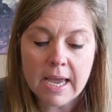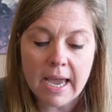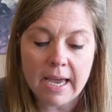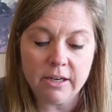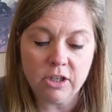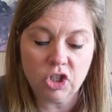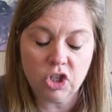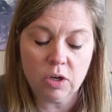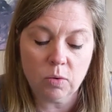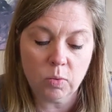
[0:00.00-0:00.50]

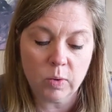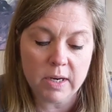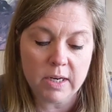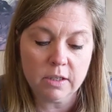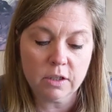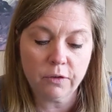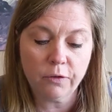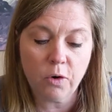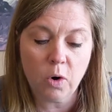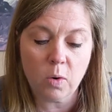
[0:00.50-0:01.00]
And she
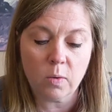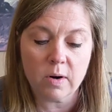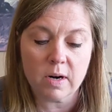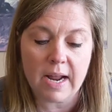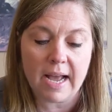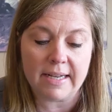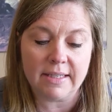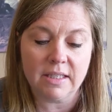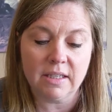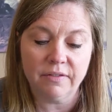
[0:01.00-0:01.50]
reached forward
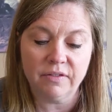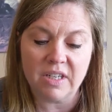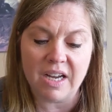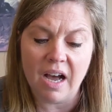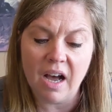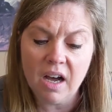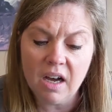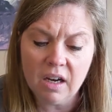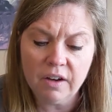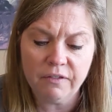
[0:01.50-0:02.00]
as if to
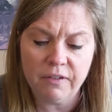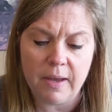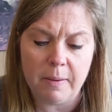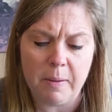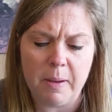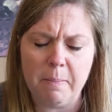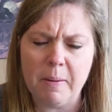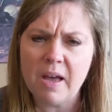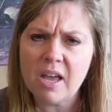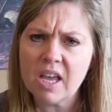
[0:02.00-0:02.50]
hug
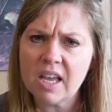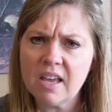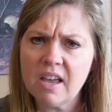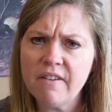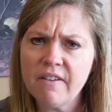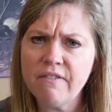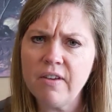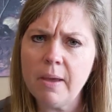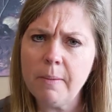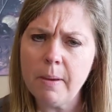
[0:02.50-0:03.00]
Phoebe, but
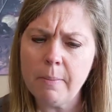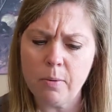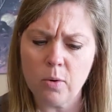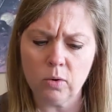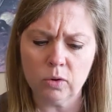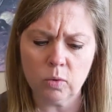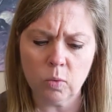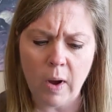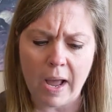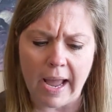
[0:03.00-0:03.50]
Phoebe
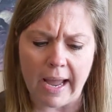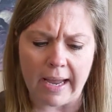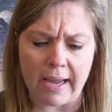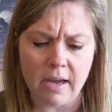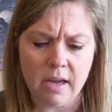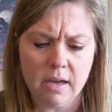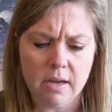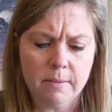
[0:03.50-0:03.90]
pulled away.